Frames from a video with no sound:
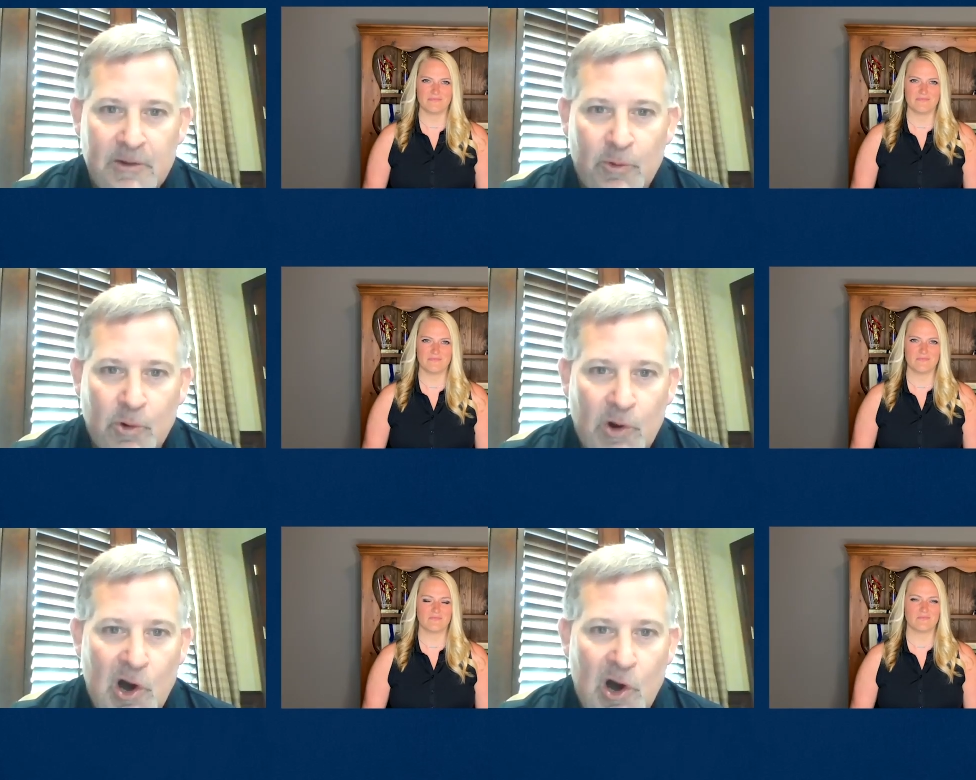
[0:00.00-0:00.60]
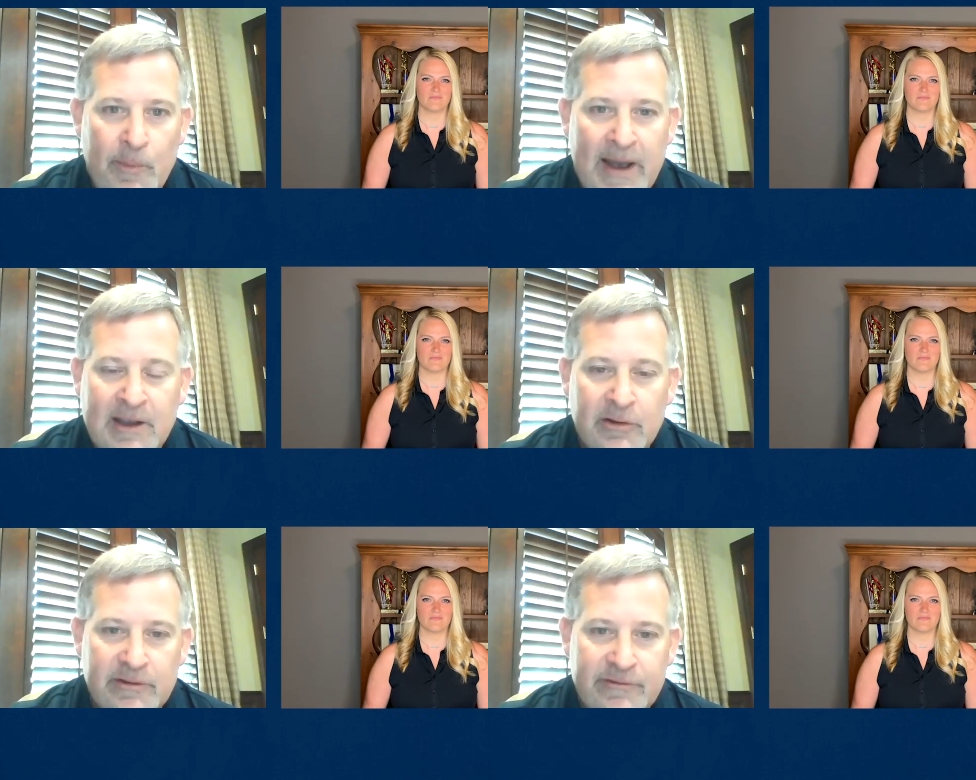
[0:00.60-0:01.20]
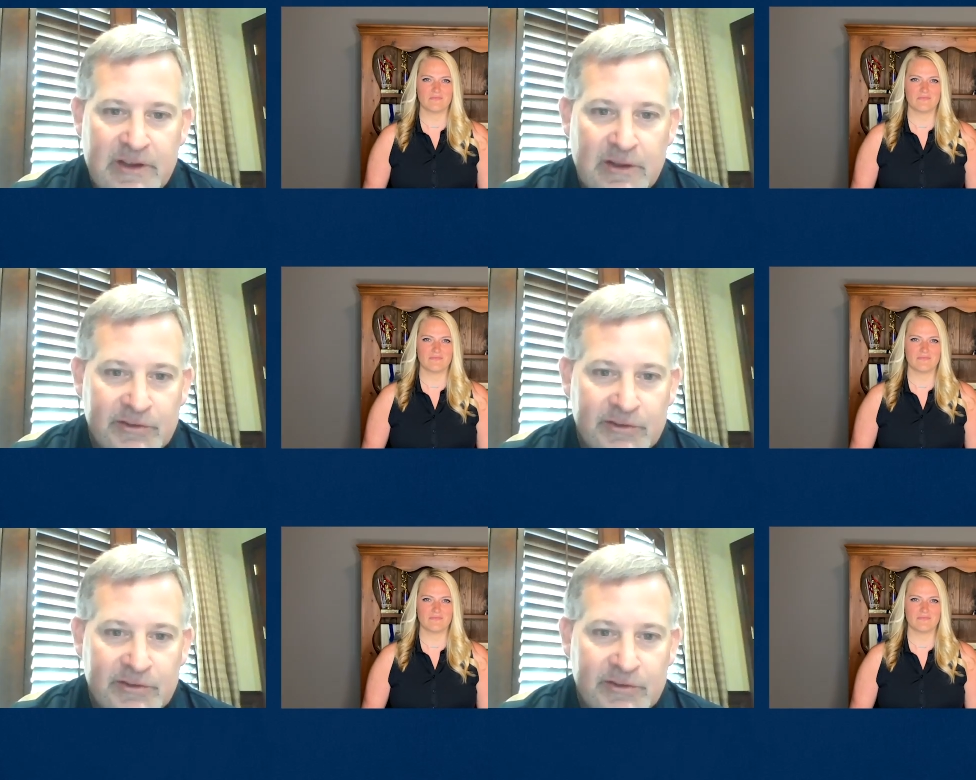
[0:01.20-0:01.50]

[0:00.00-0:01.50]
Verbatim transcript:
Speaker 1: we're all back on the fields,